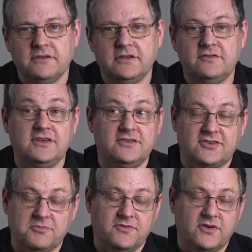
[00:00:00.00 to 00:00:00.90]
Indeed,
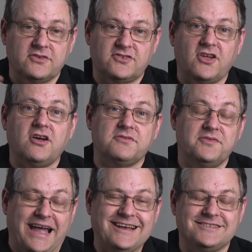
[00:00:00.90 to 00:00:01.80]
some of our staff have
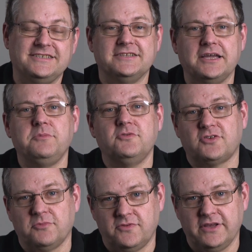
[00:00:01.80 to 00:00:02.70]
actually named
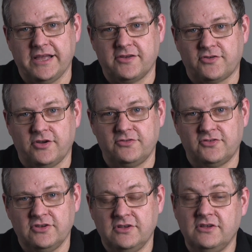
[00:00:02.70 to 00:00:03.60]
some of the electrodes